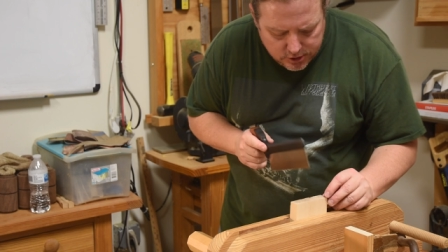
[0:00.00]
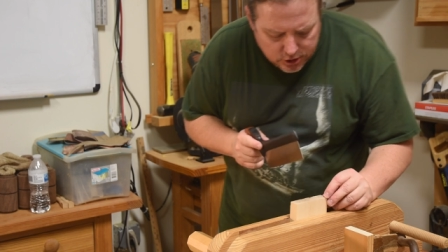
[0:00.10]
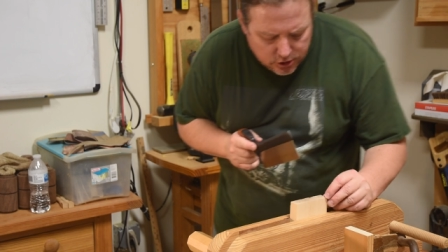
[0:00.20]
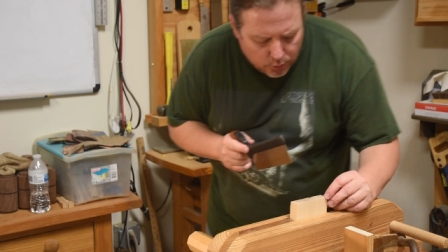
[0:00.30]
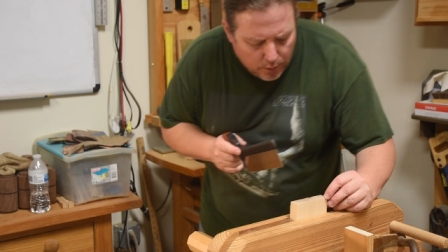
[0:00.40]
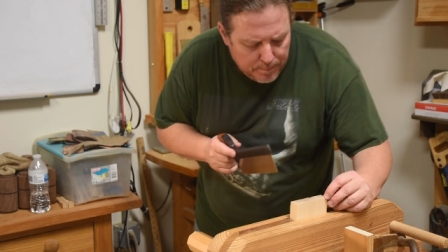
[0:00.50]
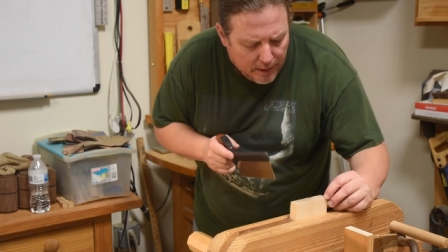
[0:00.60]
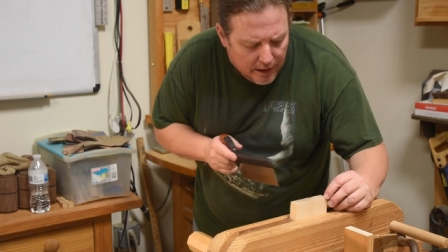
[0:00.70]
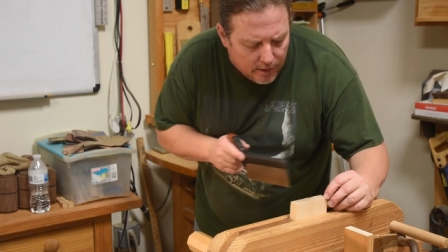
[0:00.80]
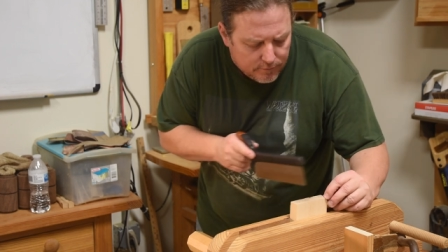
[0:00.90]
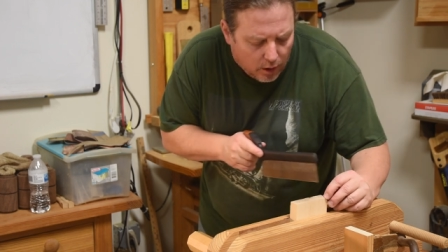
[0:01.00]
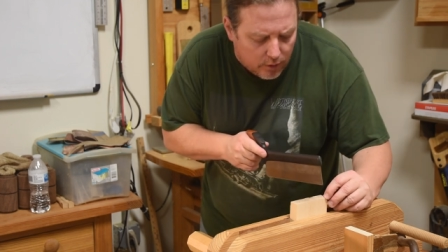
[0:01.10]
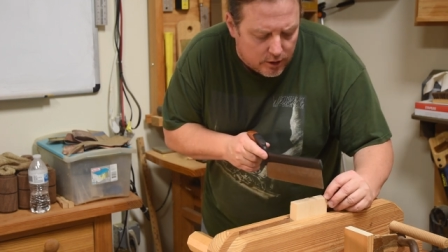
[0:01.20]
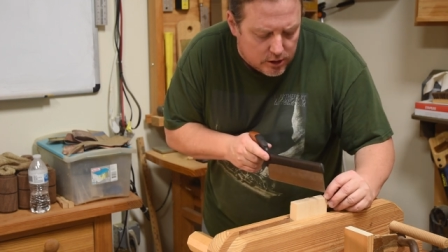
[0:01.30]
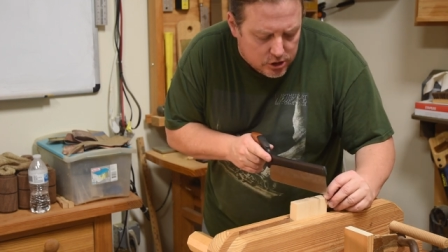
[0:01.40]
it's just a repeat of
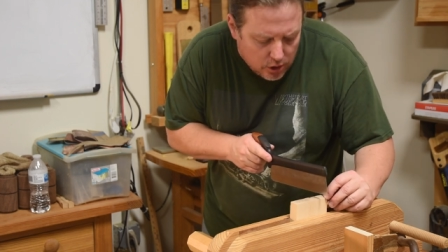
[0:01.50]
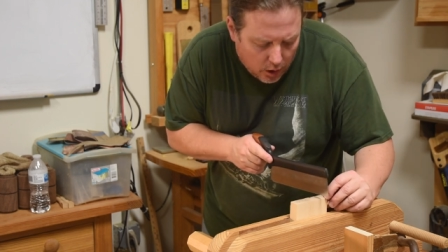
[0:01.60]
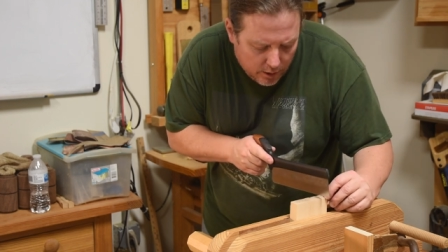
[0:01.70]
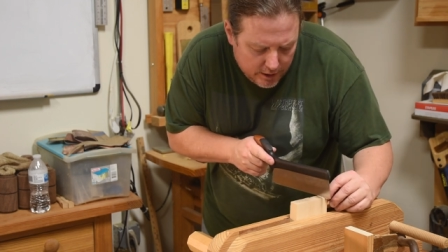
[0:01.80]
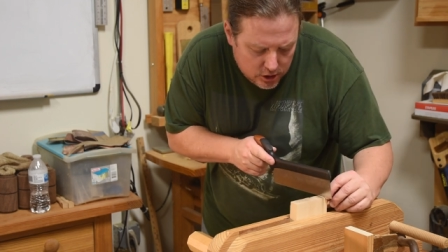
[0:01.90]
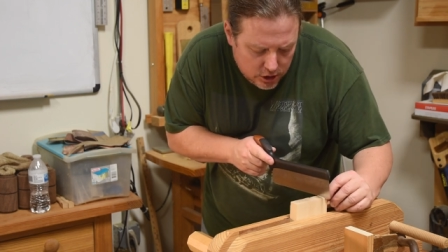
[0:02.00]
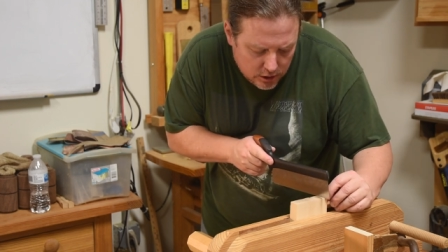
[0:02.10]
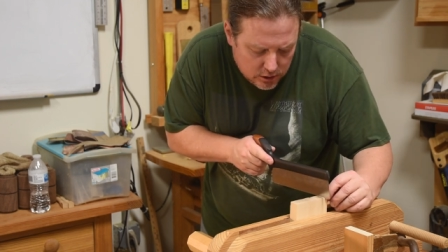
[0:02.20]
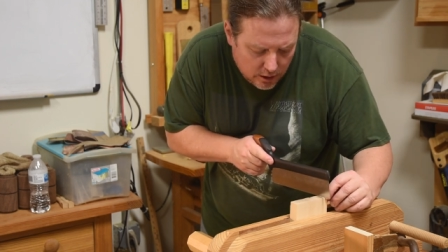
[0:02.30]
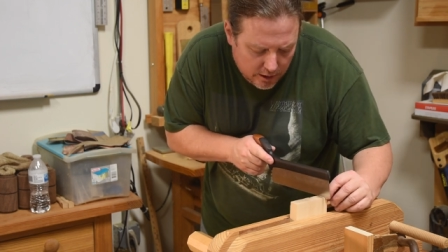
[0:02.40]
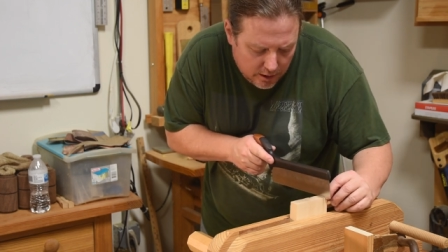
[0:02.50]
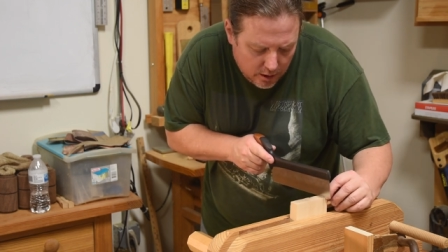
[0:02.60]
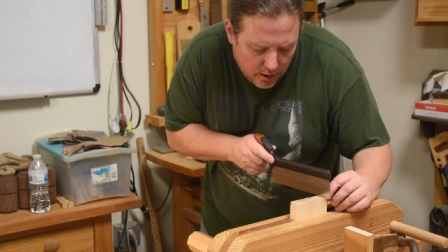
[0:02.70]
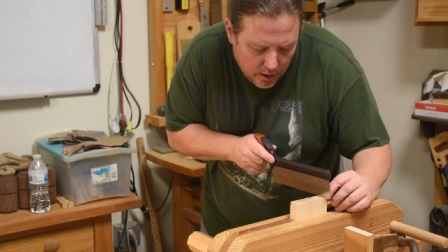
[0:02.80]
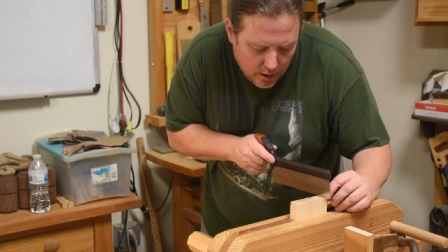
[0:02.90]
all the sawing, chiseling,
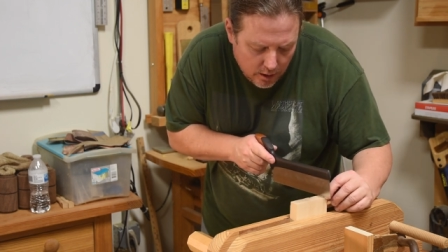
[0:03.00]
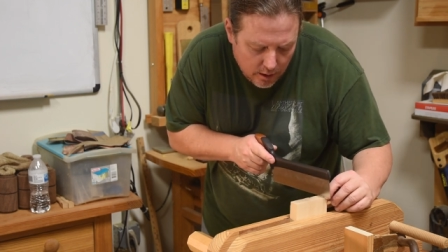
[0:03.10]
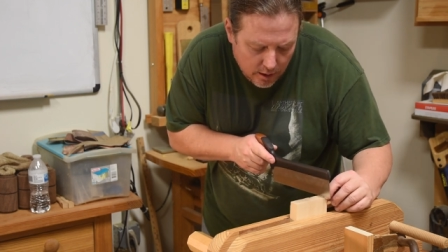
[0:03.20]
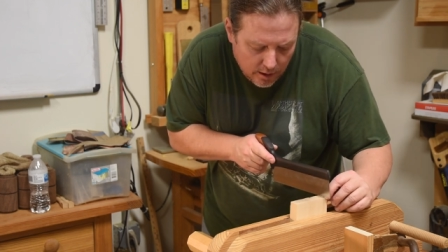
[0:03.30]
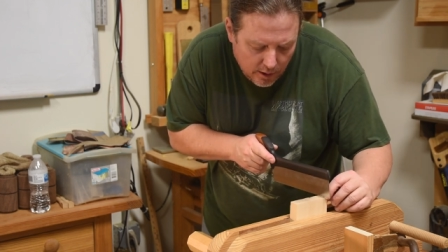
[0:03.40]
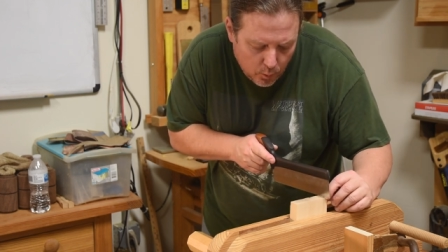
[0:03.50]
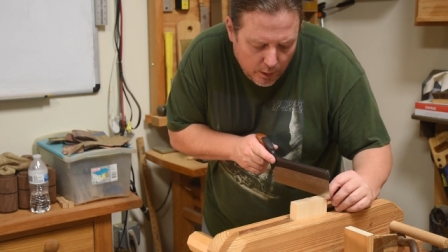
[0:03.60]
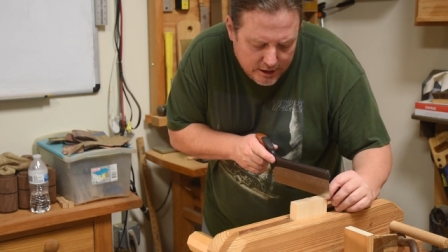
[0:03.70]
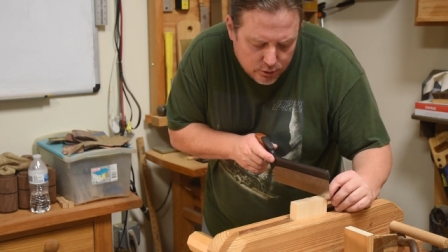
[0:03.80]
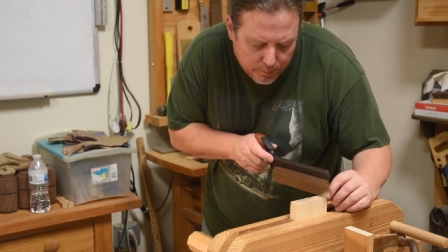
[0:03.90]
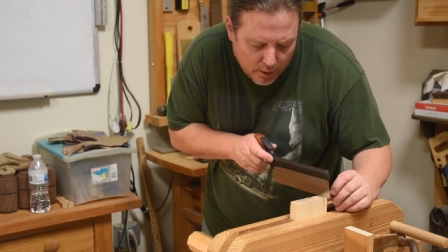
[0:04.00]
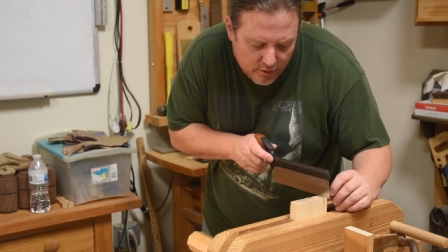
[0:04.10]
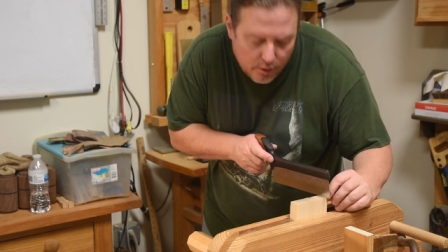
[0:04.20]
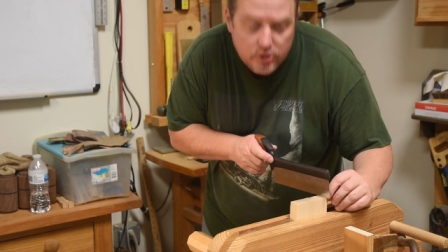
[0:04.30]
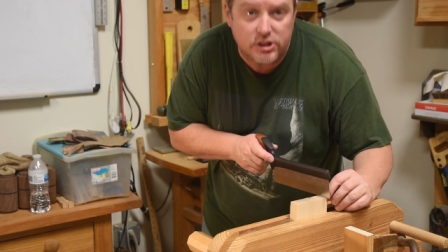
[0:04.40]
and waste
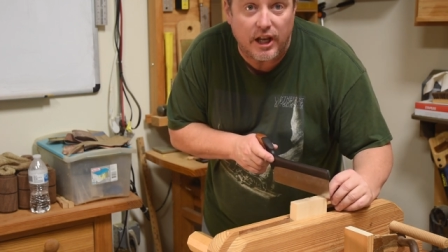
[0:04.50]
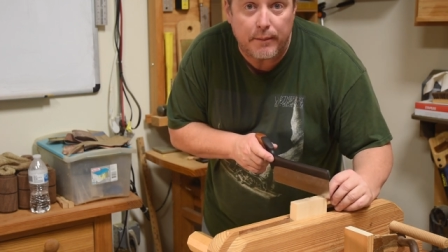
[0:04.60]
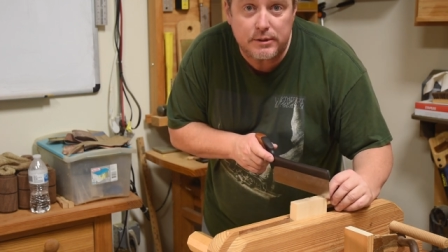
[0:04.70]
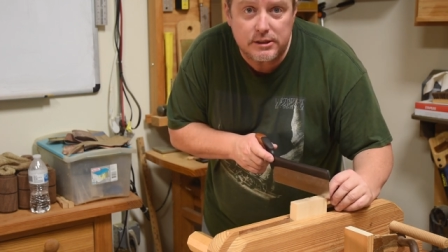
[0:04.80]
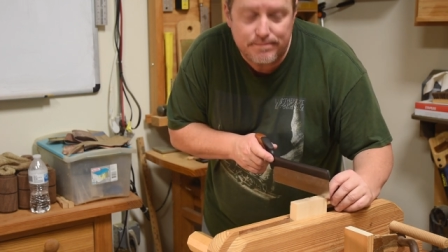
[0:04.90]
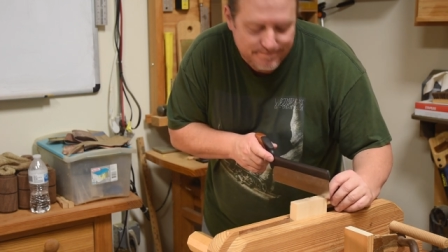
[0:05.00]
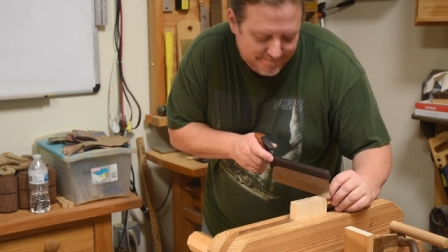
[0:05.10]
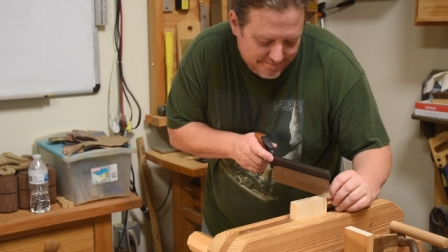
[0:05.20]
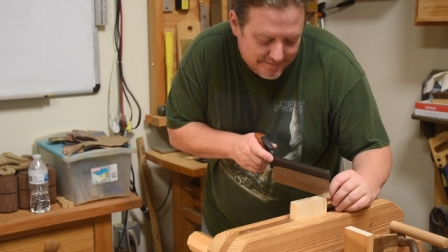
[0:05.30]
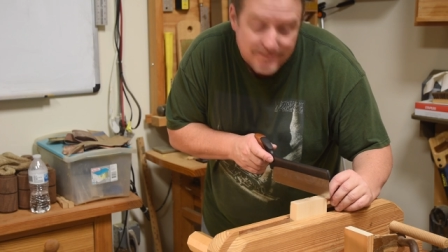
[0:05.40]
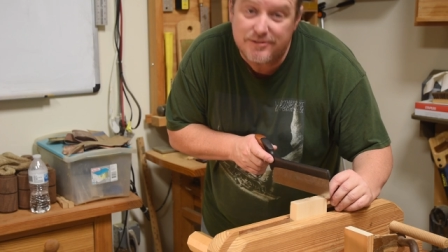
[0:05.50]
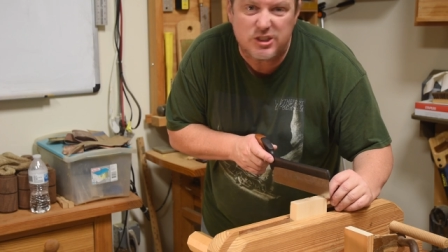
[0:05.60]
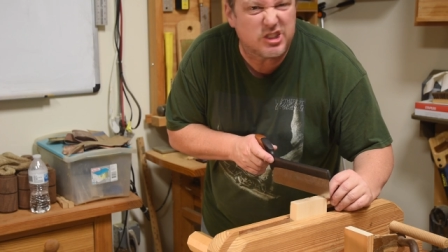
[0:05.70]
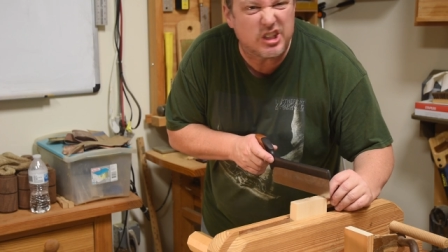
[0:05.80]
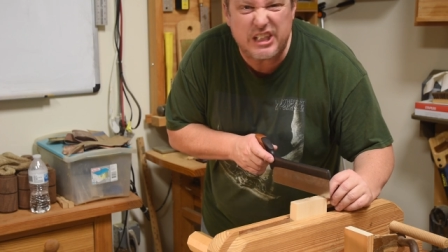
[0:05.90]
removal steps.
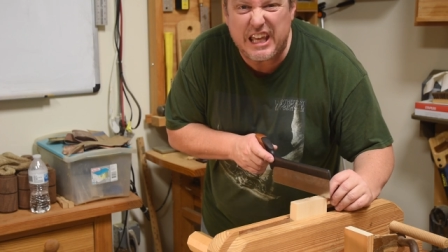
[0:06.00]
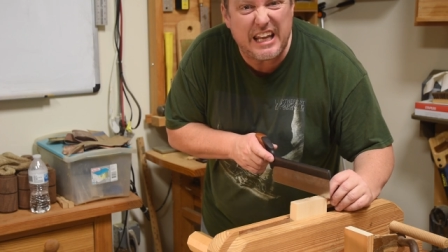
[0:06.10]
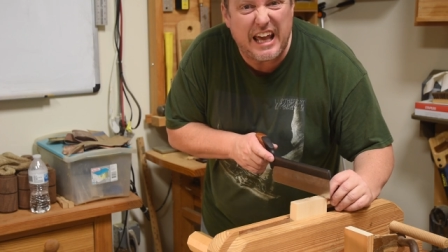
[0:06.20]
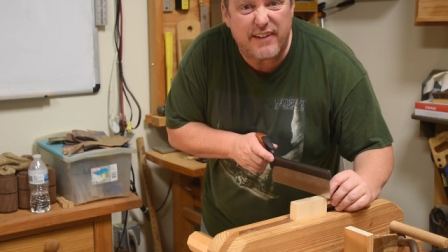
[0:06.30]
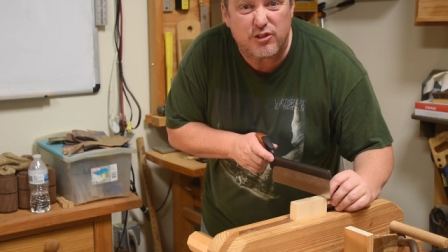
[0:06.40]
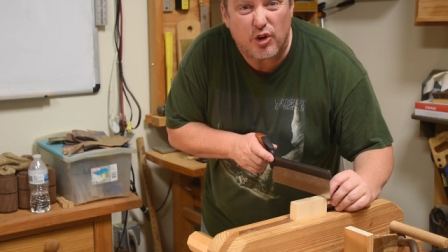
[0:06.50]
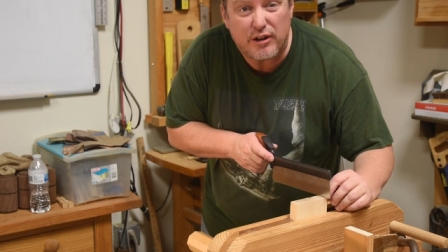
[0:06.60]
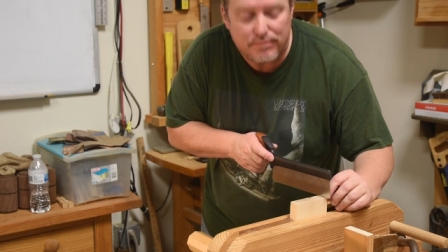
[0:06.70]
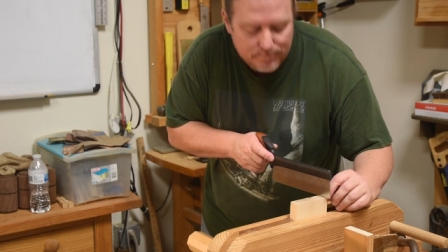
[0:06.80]
So get after it.